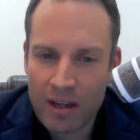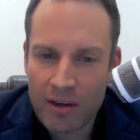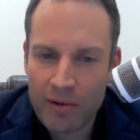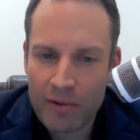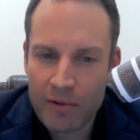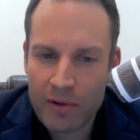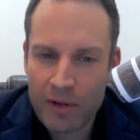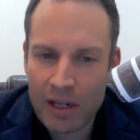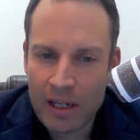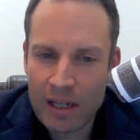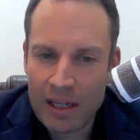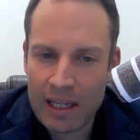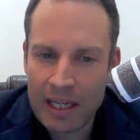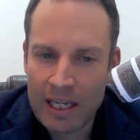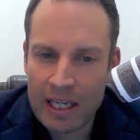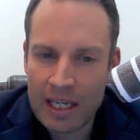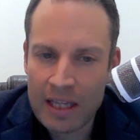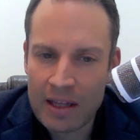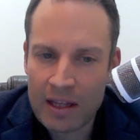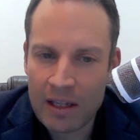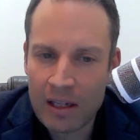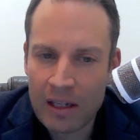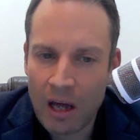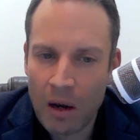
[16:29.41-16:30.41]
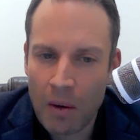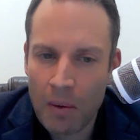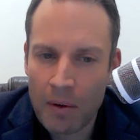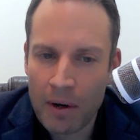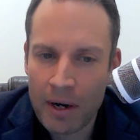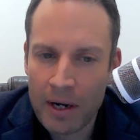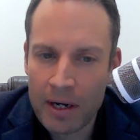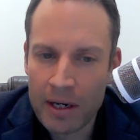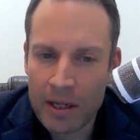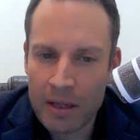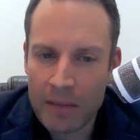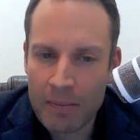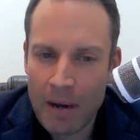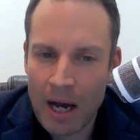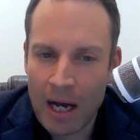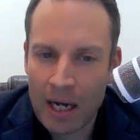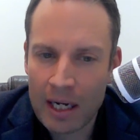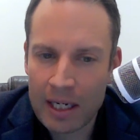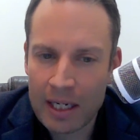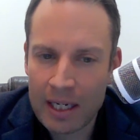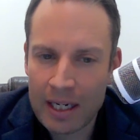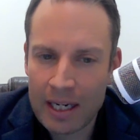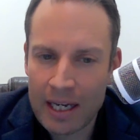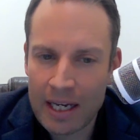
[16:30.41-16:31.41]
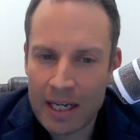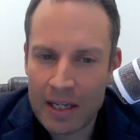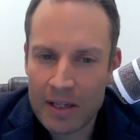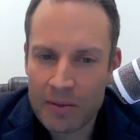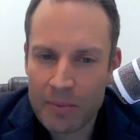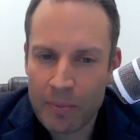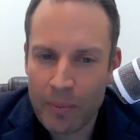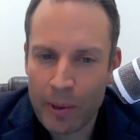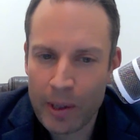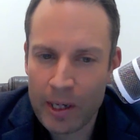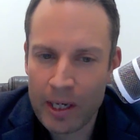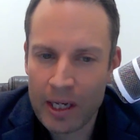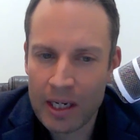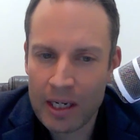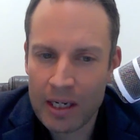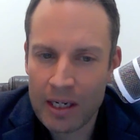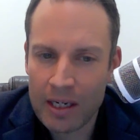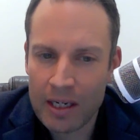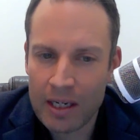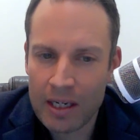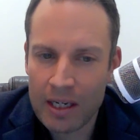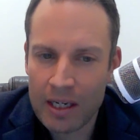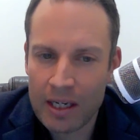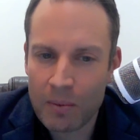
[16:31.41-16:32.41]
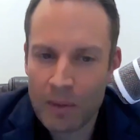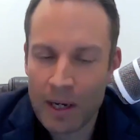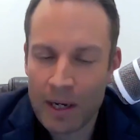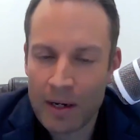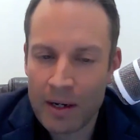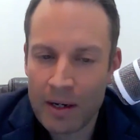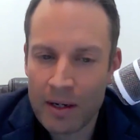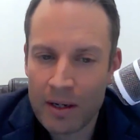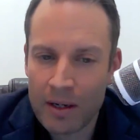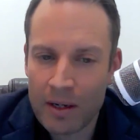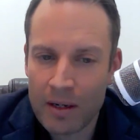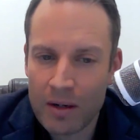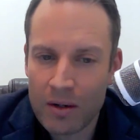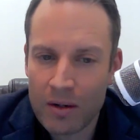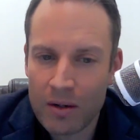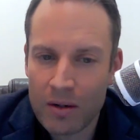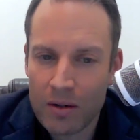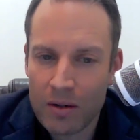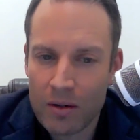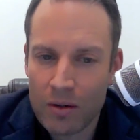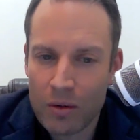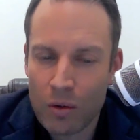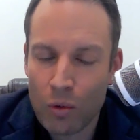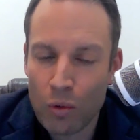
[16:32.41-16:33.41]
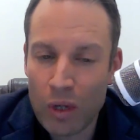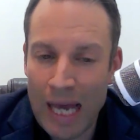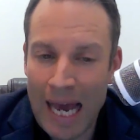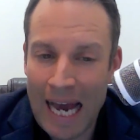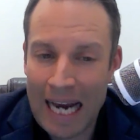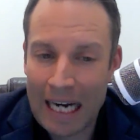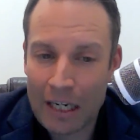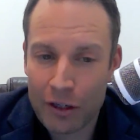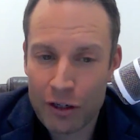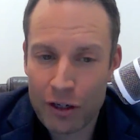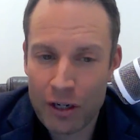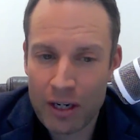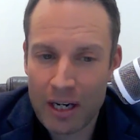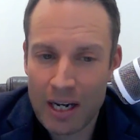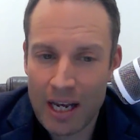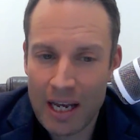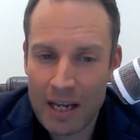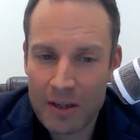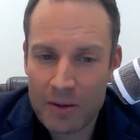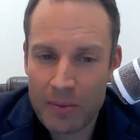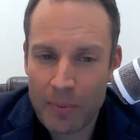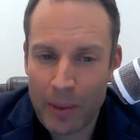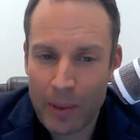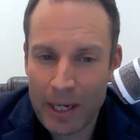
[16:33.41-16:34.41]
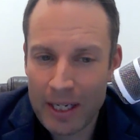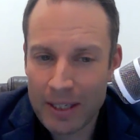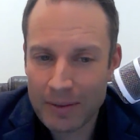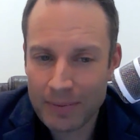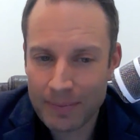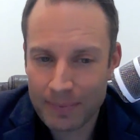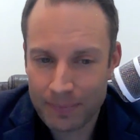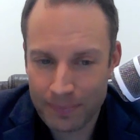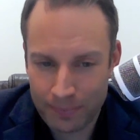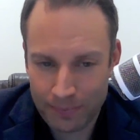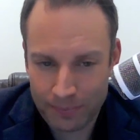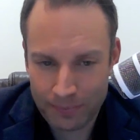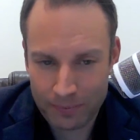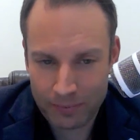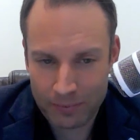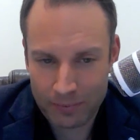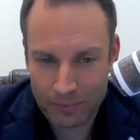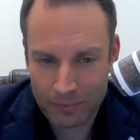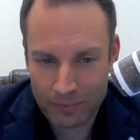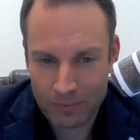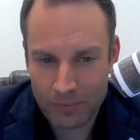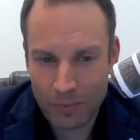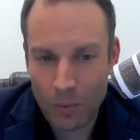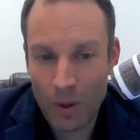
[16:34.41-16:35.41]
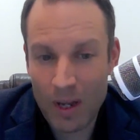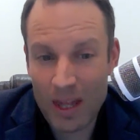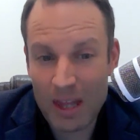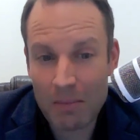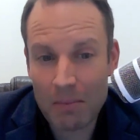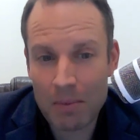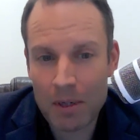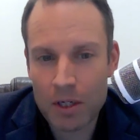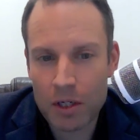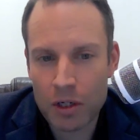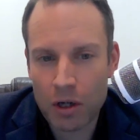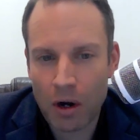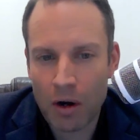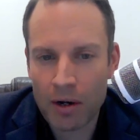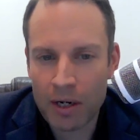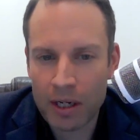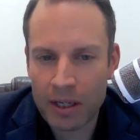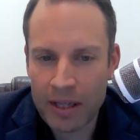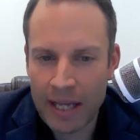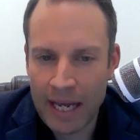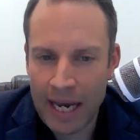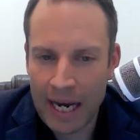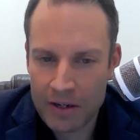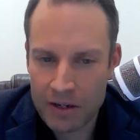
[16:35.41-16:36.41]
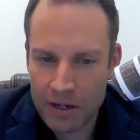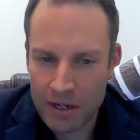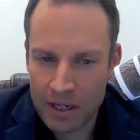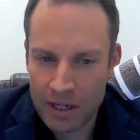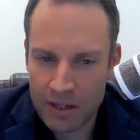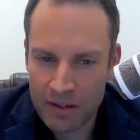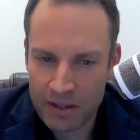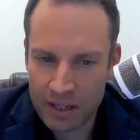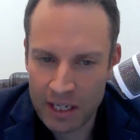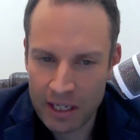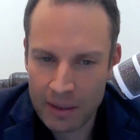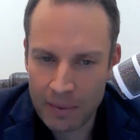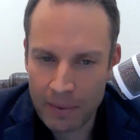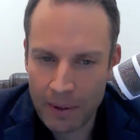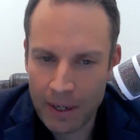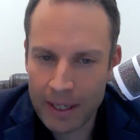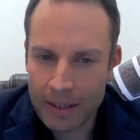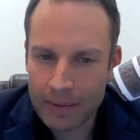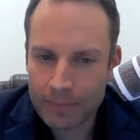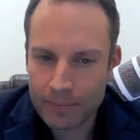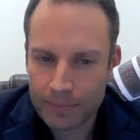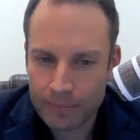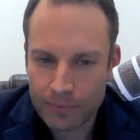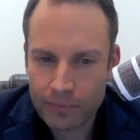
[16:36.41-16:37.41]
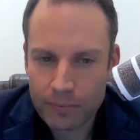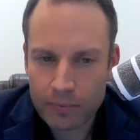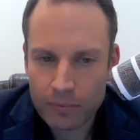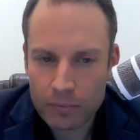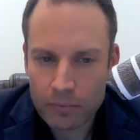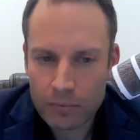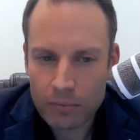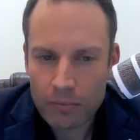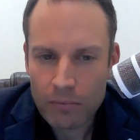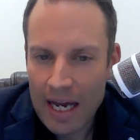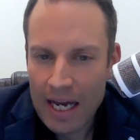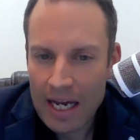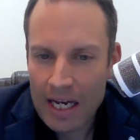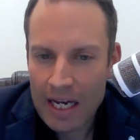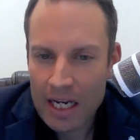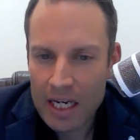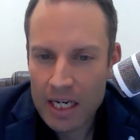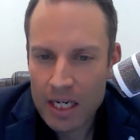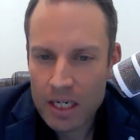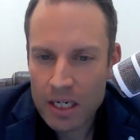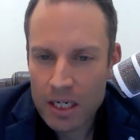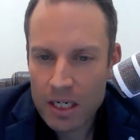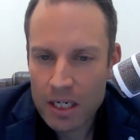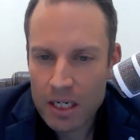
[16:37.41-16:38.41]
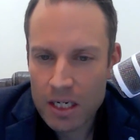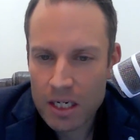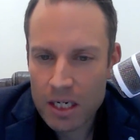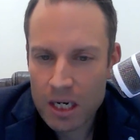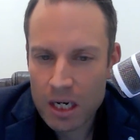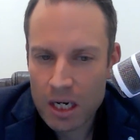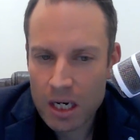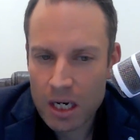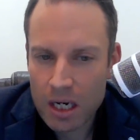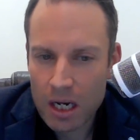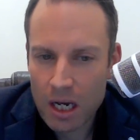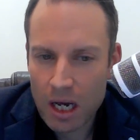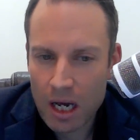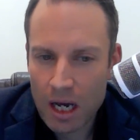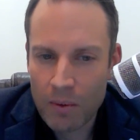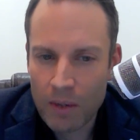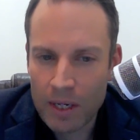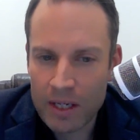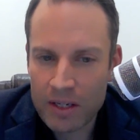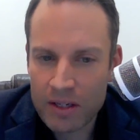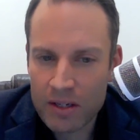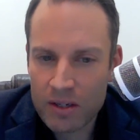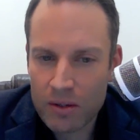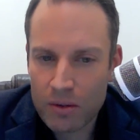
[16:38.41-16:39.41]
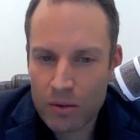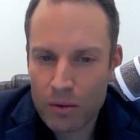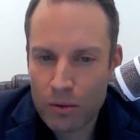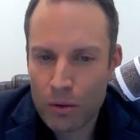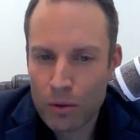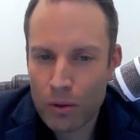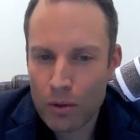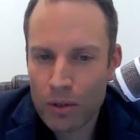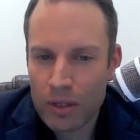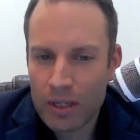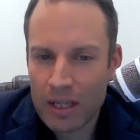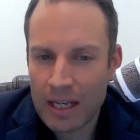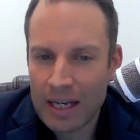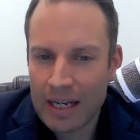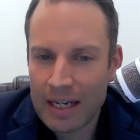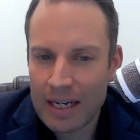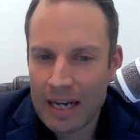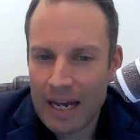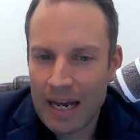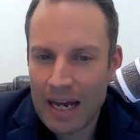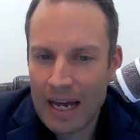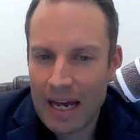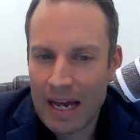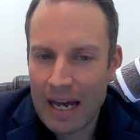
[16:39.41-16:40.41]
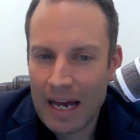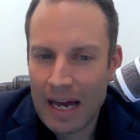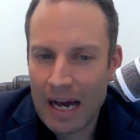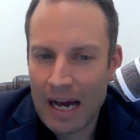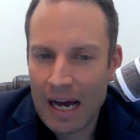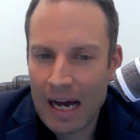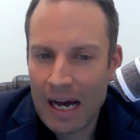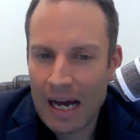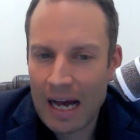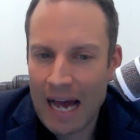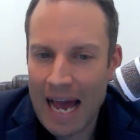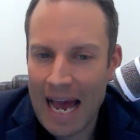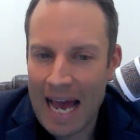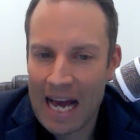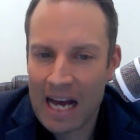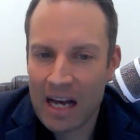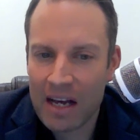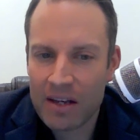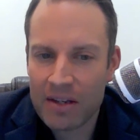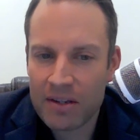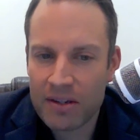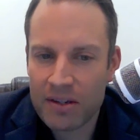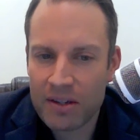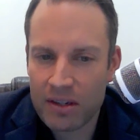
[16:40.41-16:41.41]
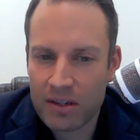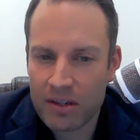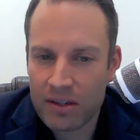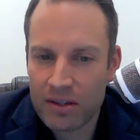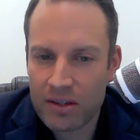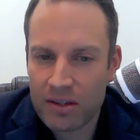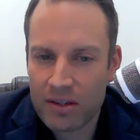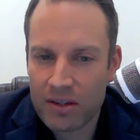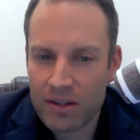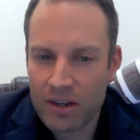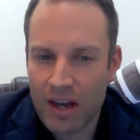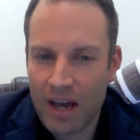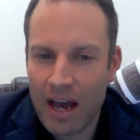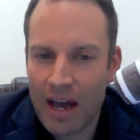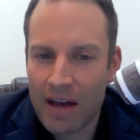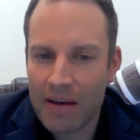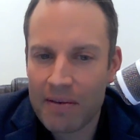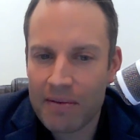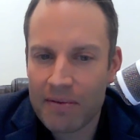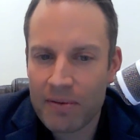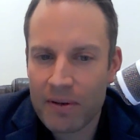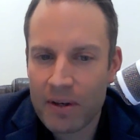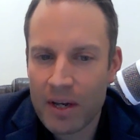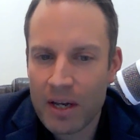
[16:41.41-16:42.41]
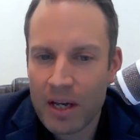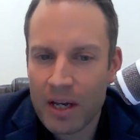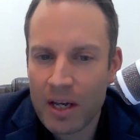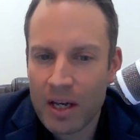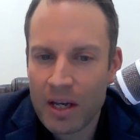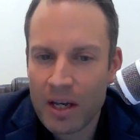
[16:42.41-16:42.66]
definitely the lower end of the market has been where all the action has been, where the majority of the action is anyway. And we saw that houses have